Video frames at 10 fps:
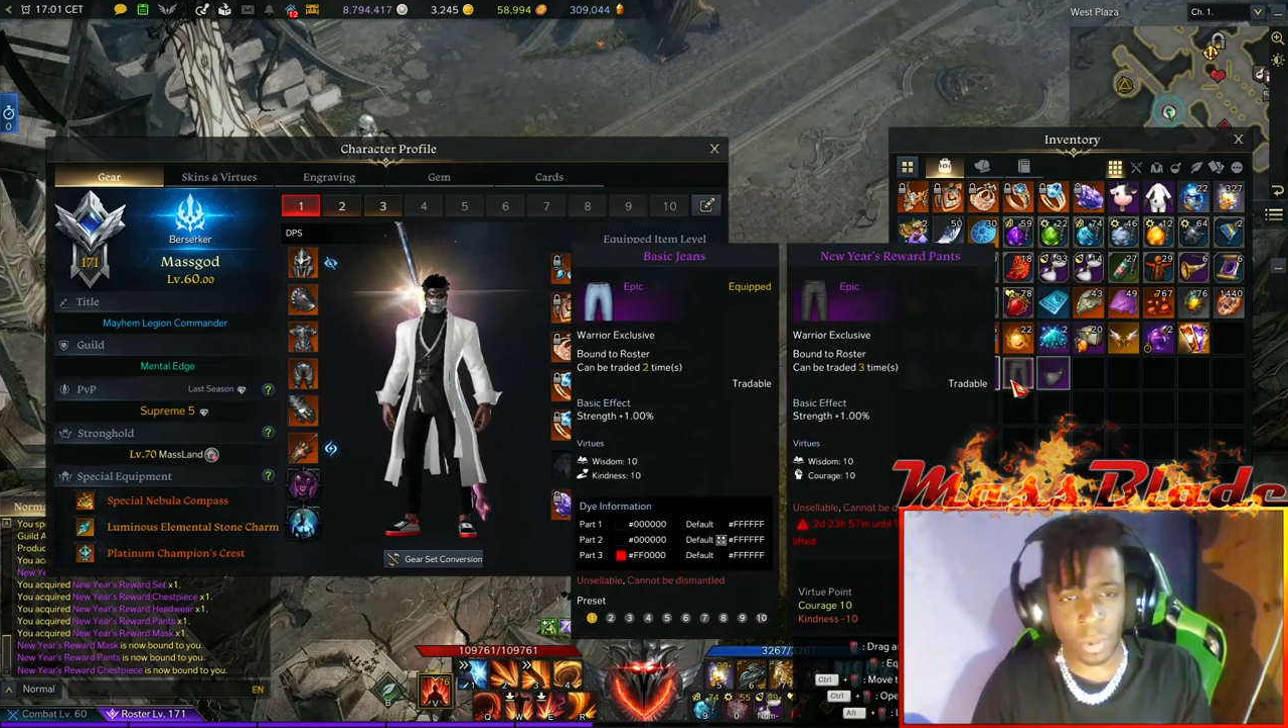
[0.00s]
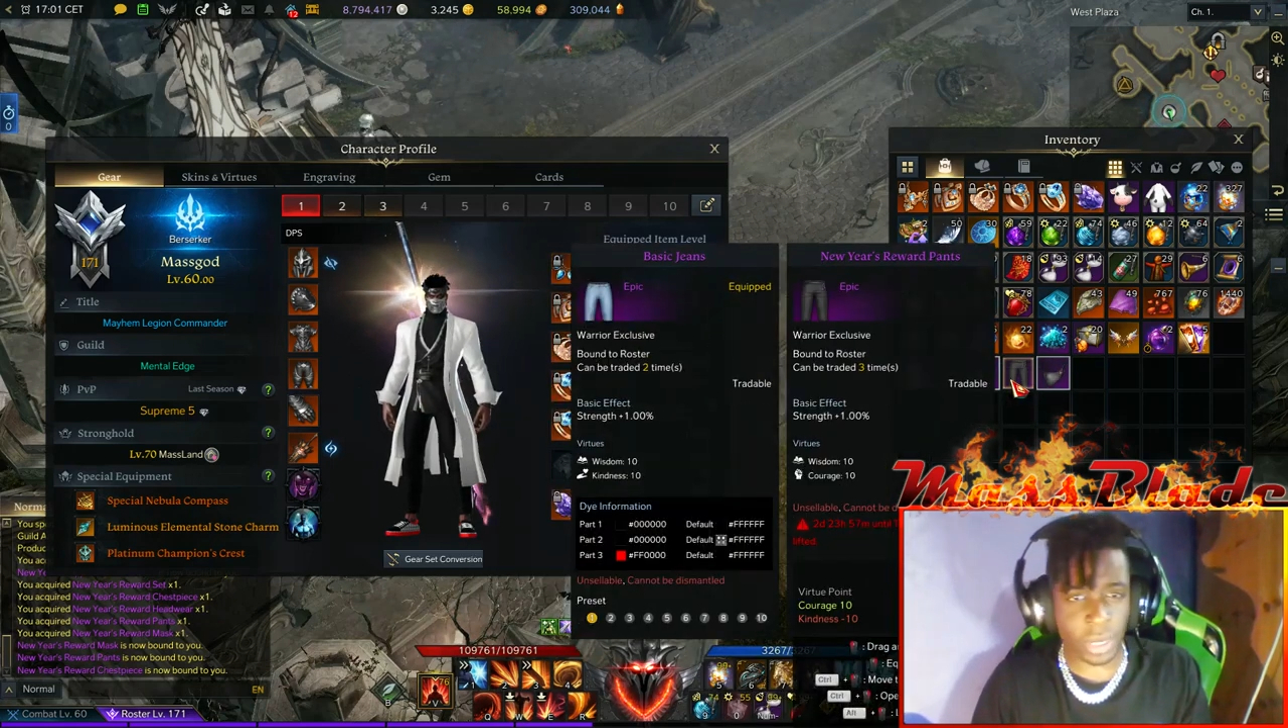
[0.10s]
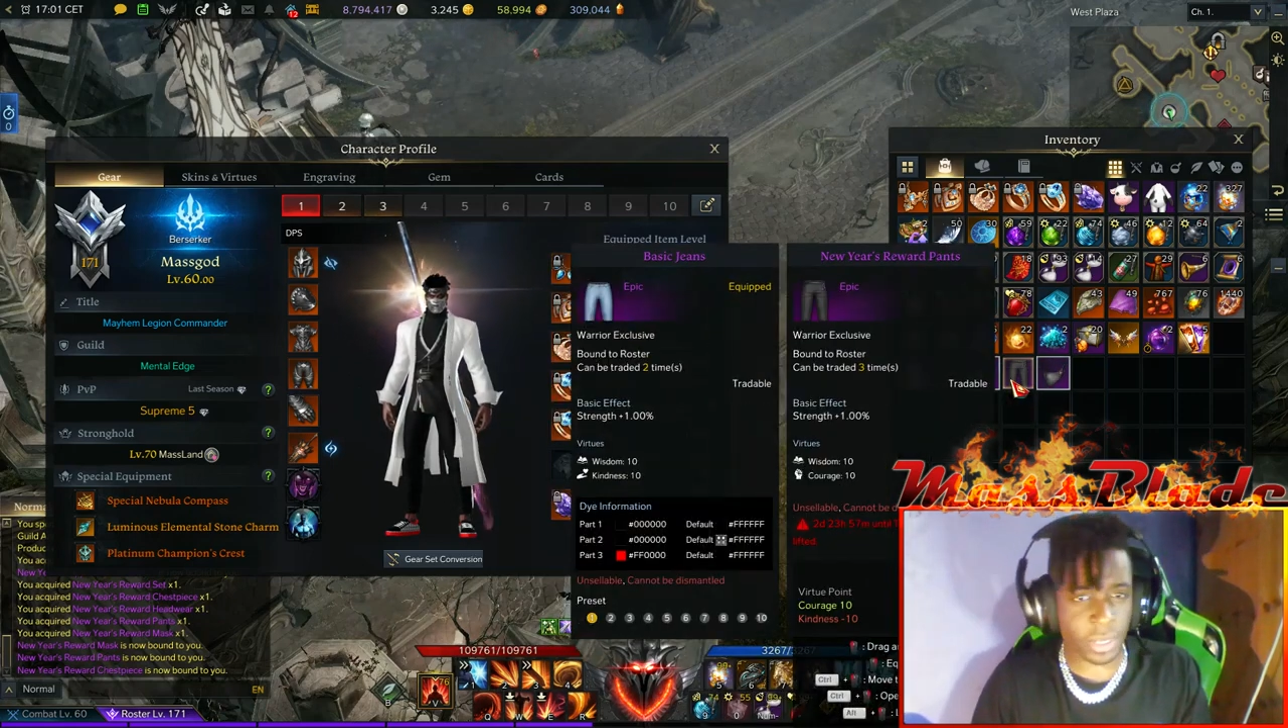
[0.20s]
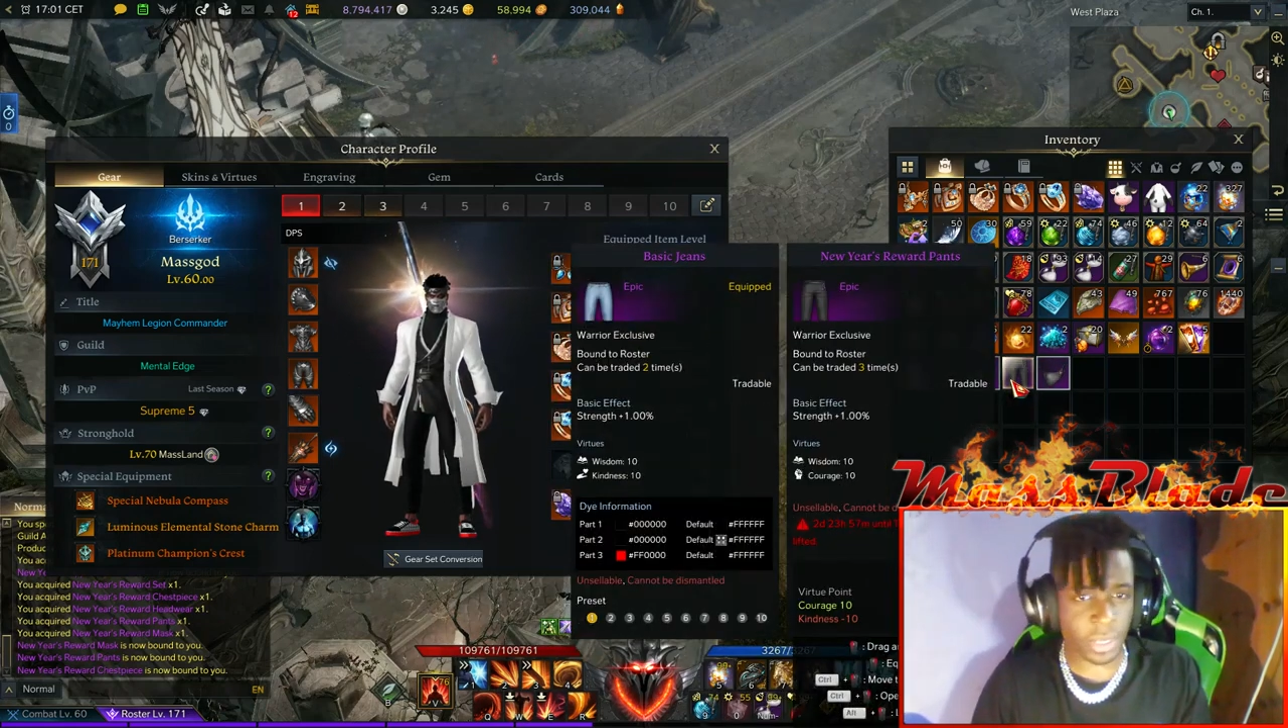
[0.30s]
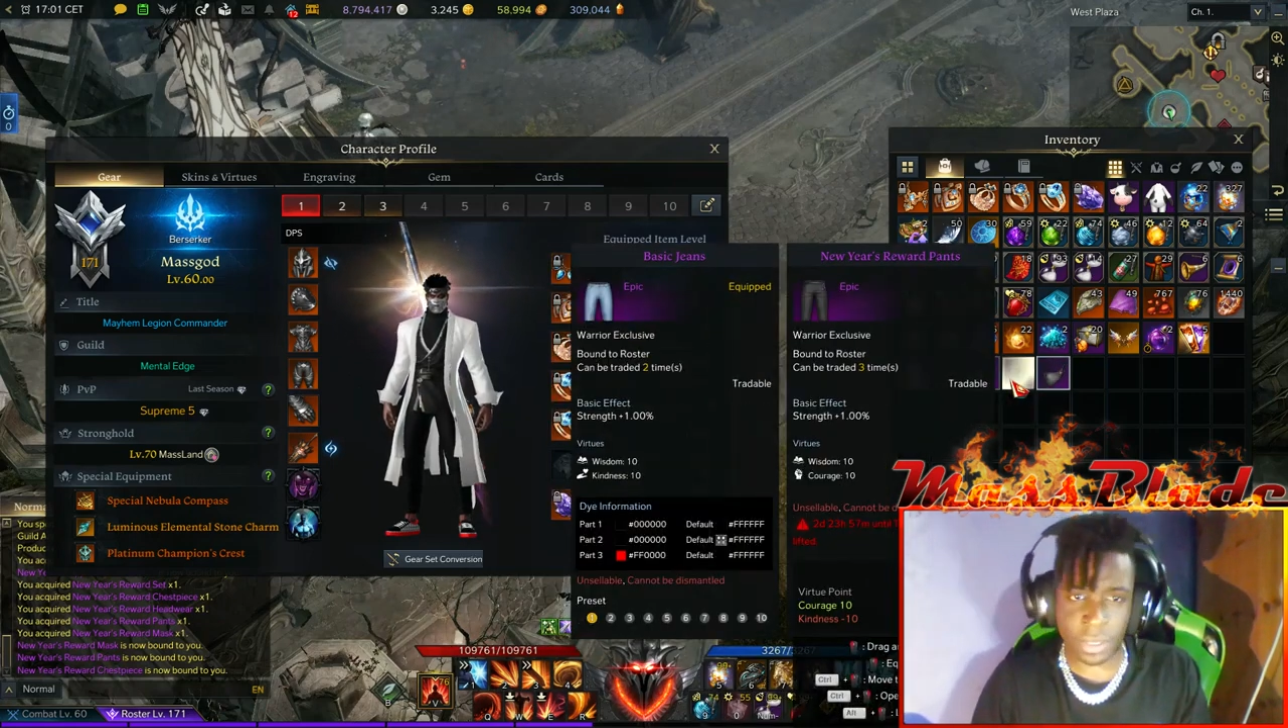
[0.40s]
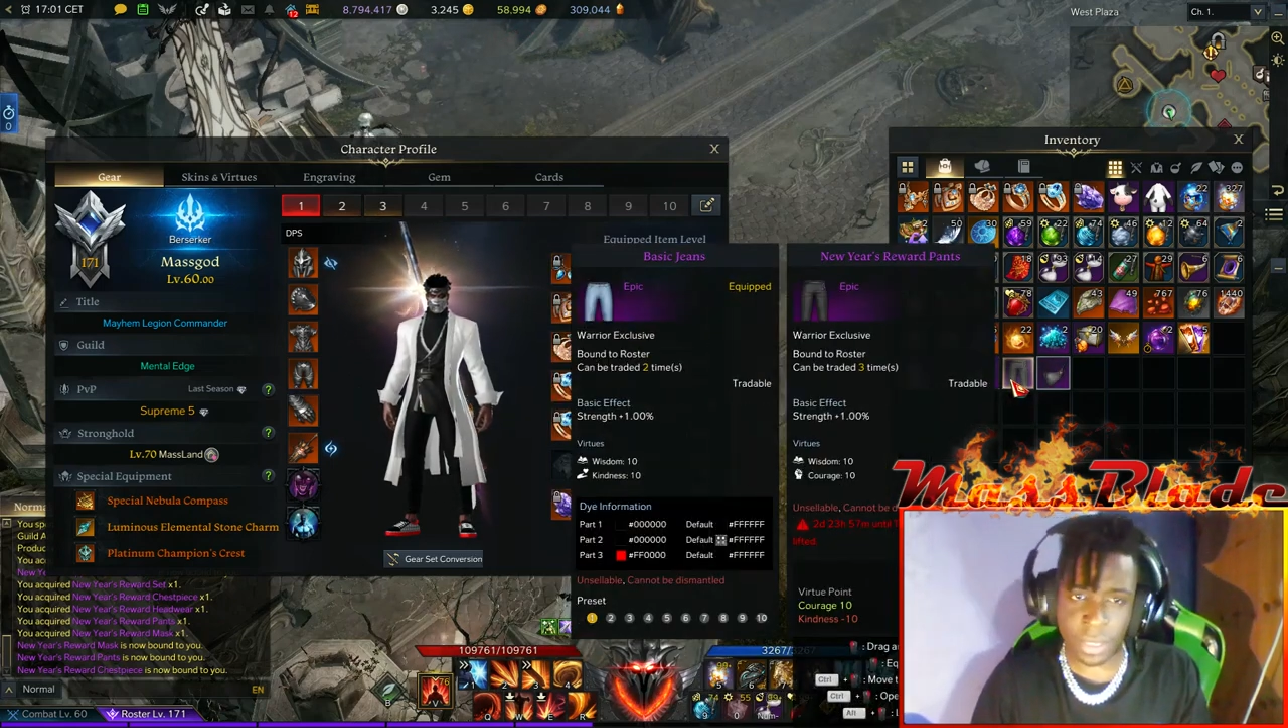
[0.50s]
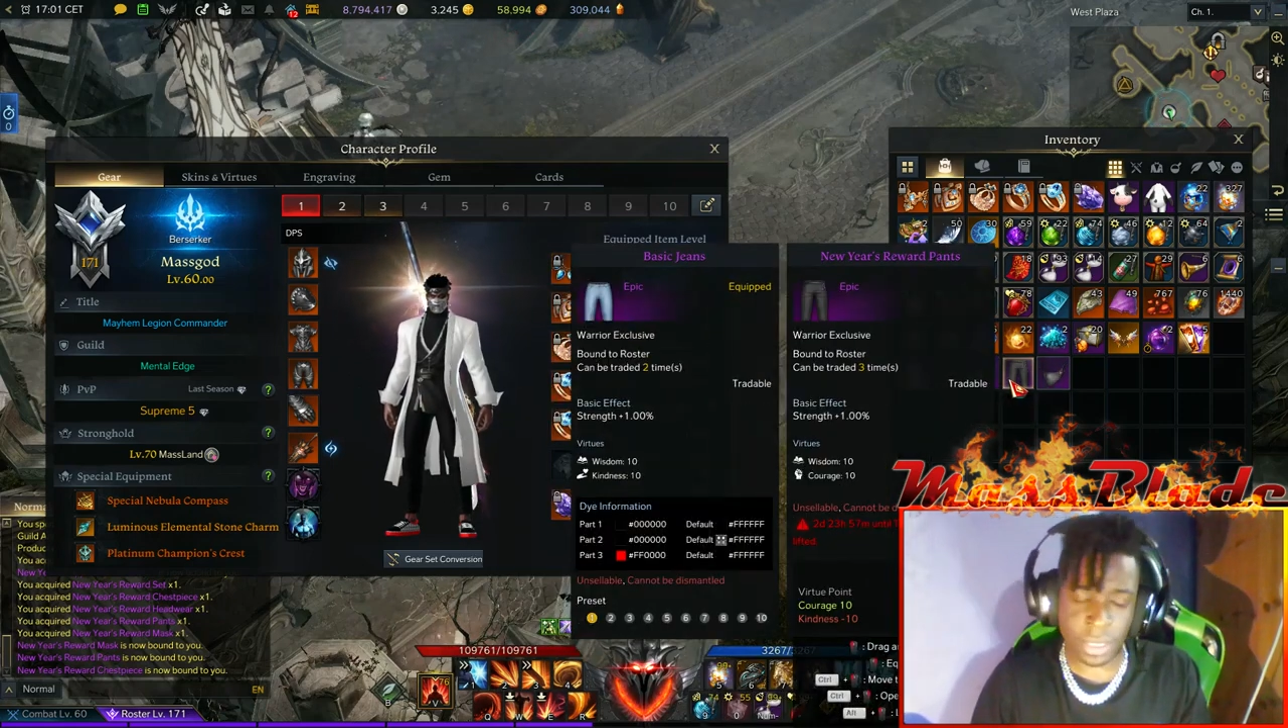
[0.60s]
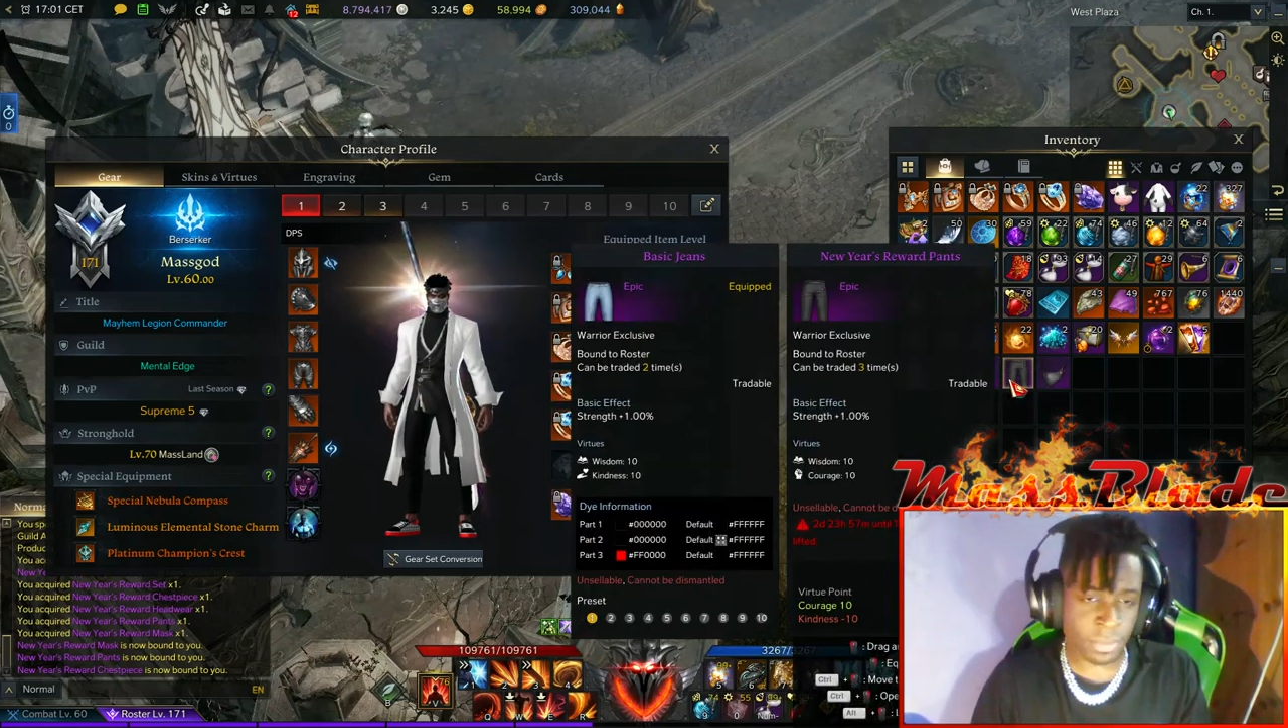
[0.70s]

working